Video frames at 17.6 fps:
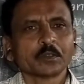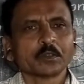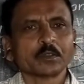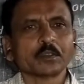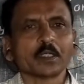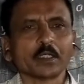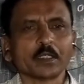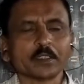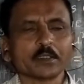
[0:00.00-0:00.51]

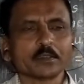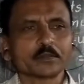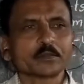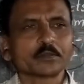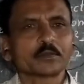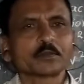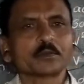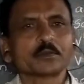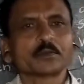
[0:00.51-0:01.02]
that
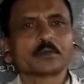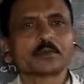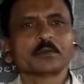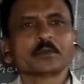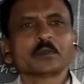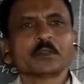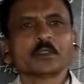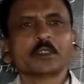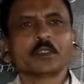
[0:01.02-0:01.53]
is
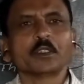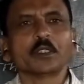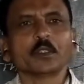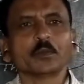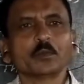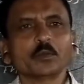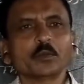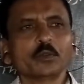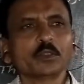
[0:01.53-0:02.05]

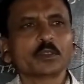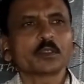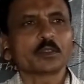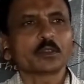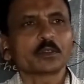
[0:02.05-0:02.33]
W